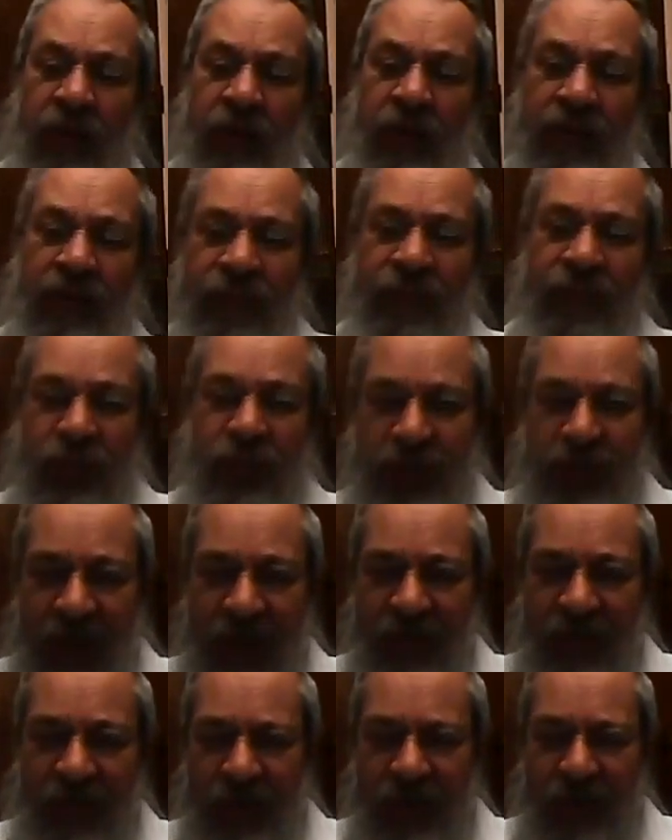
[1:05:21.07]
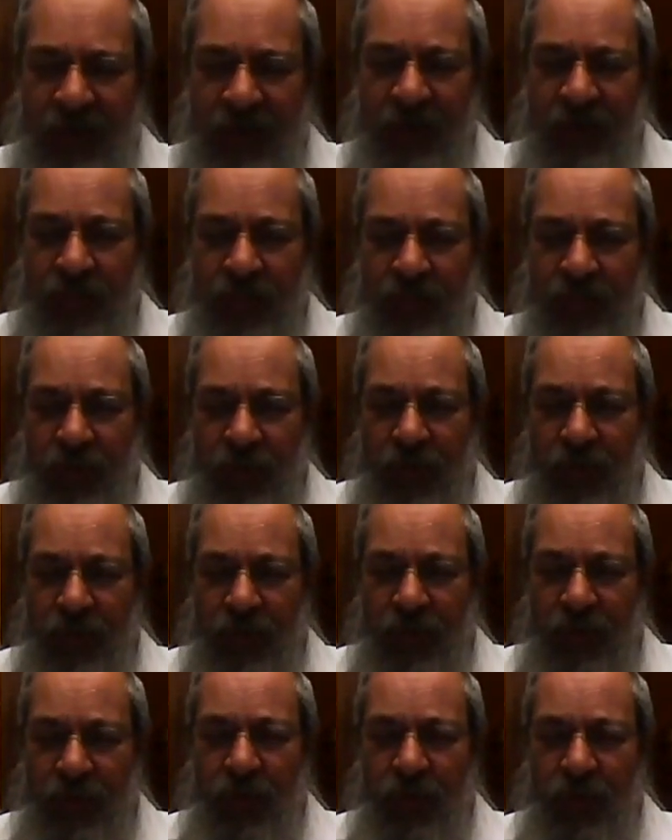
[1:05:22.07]
for charity.
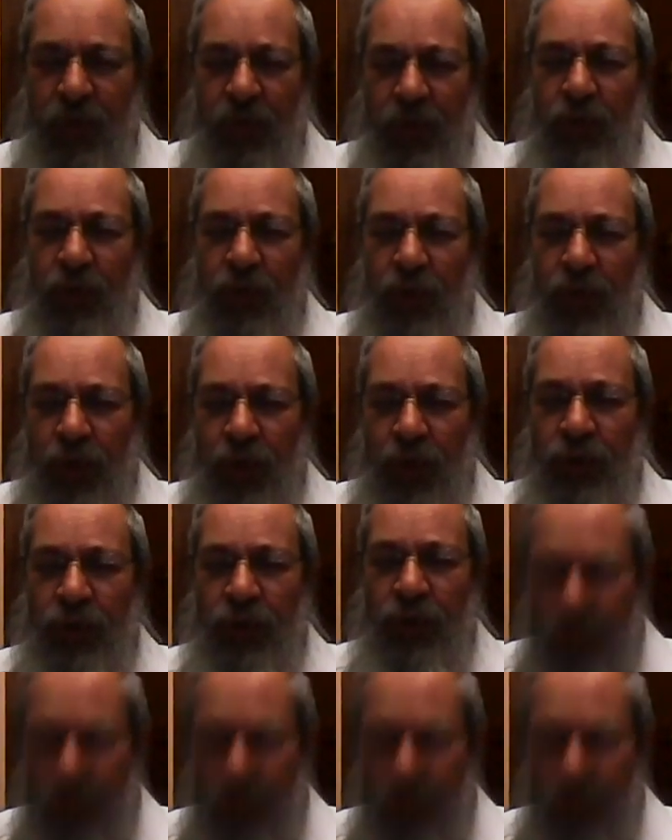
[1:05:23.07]
You, my